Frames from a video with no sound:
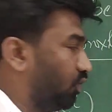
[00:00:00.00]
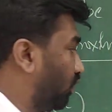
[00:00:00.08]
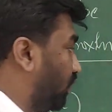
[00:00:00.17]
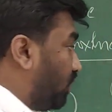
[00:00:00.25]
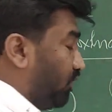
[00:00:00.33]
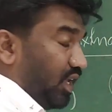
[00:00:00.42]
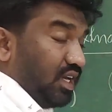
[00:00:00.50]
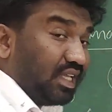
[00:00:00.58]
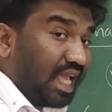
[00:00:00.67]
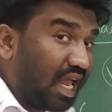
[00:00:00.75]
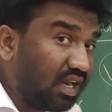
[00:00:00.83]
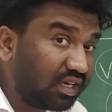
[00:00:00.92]
Okay, we
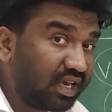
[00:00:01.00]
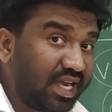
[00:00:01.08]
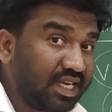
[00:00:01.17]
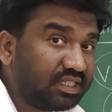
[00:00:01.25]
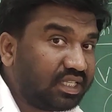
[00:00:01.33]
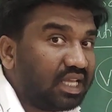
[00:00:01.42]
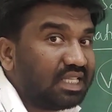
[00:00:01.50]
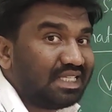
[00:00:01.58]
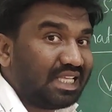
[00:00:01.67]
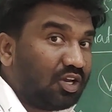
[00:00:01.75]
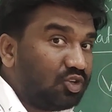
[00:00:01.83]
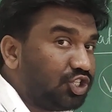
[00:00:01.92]
can calculate the
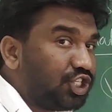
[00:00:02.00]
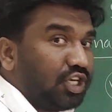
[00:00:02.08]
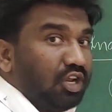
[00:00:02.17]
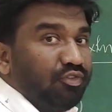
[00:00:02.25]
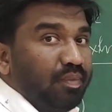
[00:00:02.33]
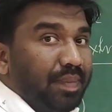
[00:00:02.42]
solution of a